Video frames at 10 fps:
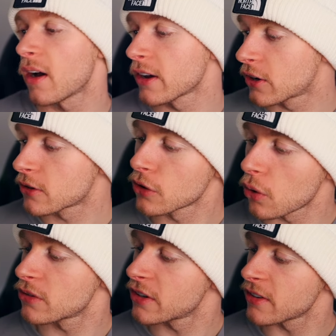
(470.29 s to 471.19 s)
I could
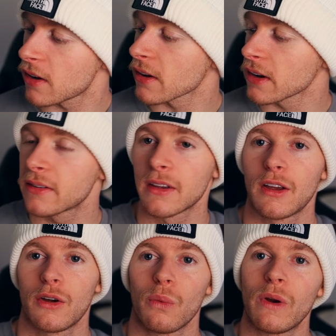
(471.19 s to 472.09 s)
not decide
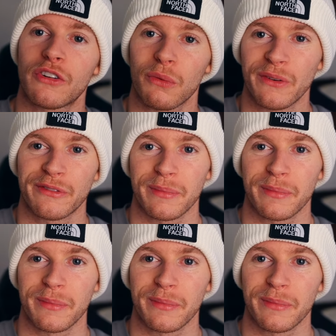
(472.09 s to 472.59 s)
which one